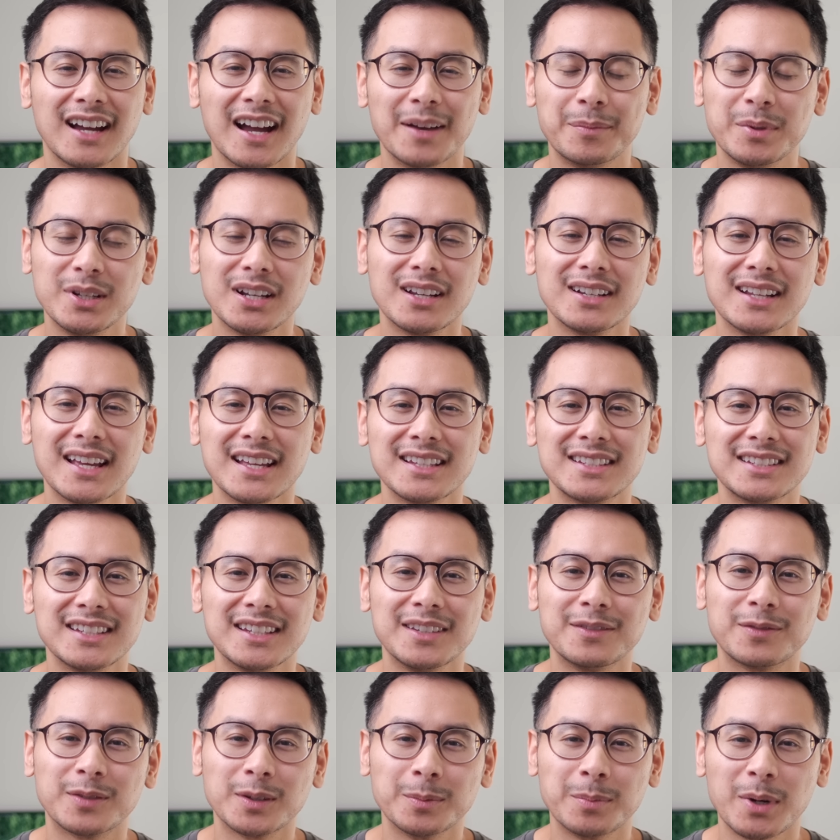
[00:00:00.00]
I've been on
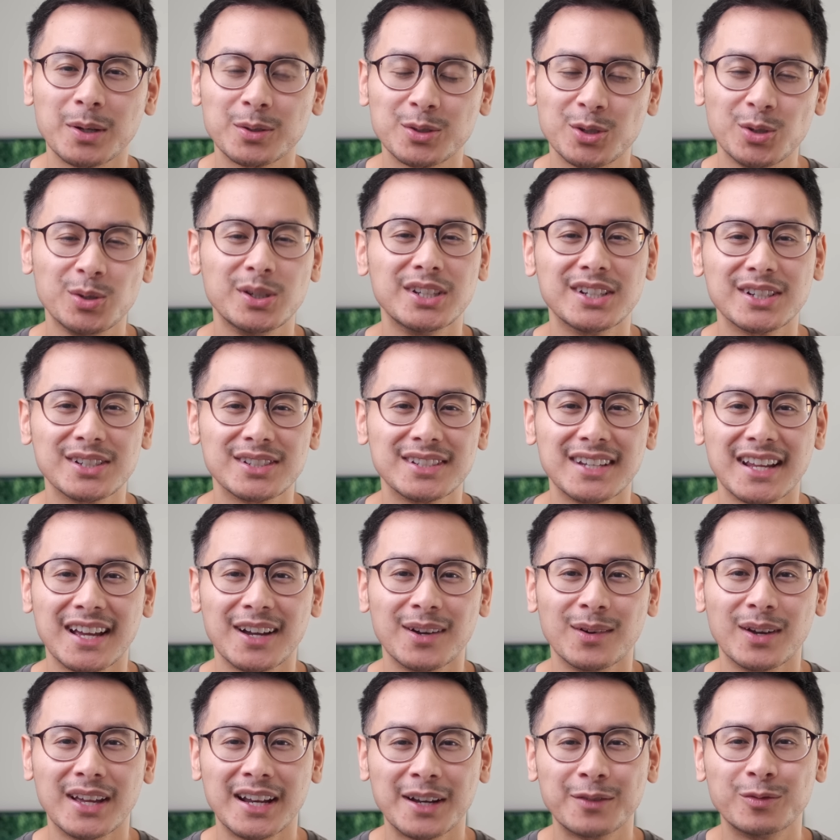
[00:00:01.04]
Etsy for about 2 years
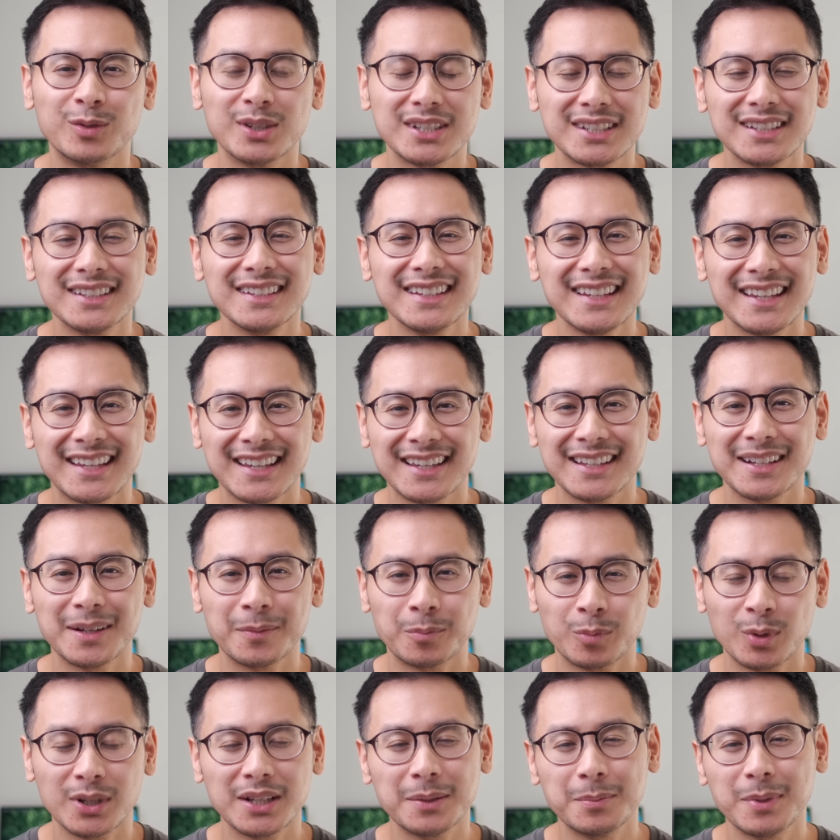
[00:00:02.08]
now, and I've recently hit a
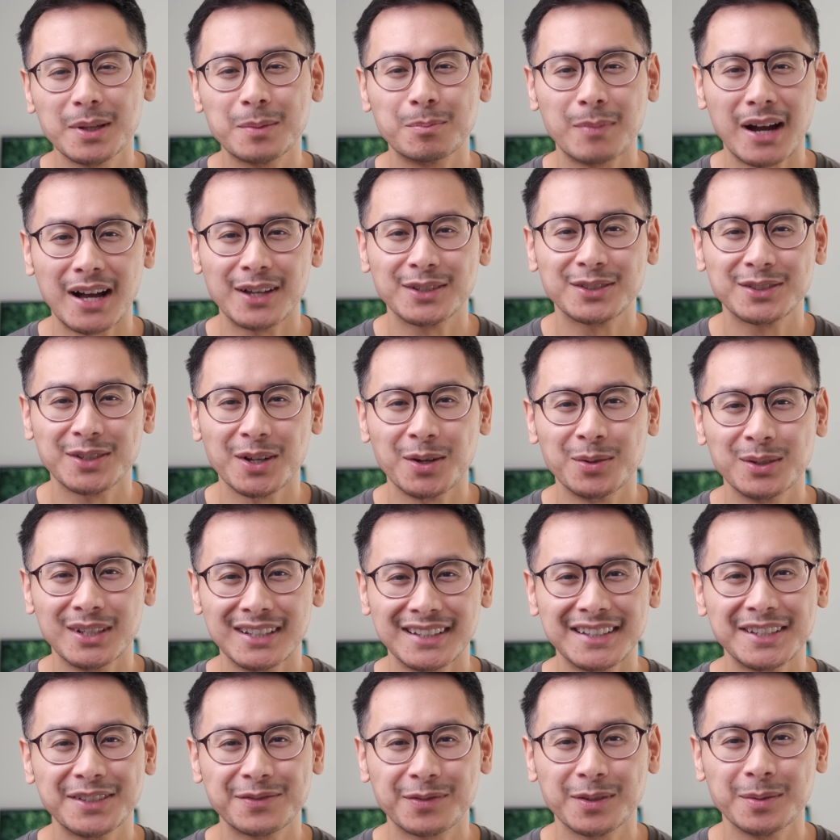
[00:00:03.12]
pretty big milestone, at
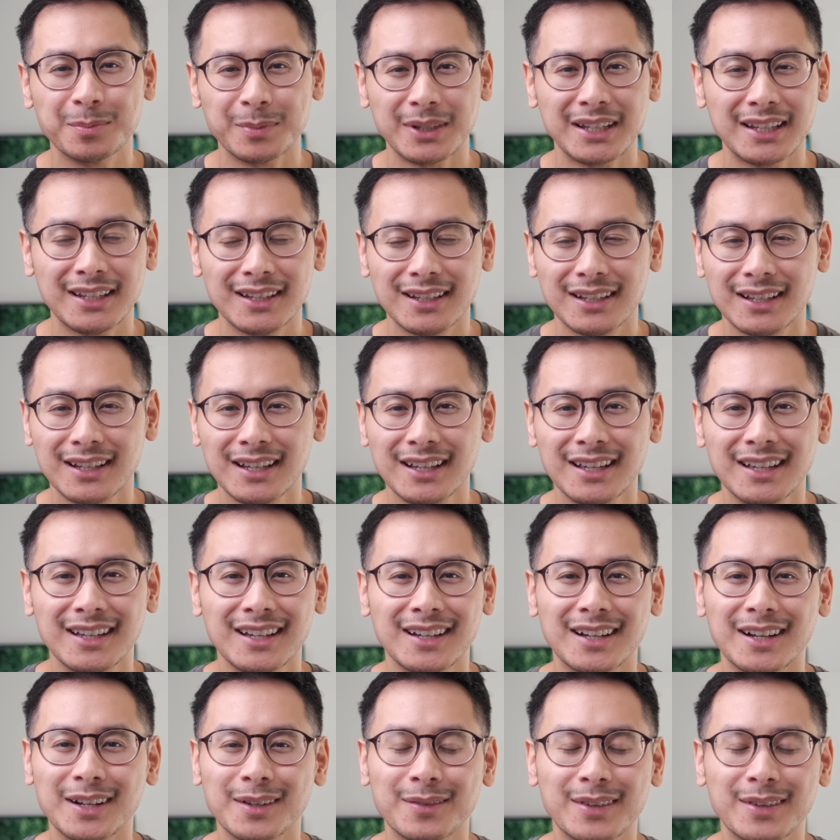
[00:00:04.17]
least for me, of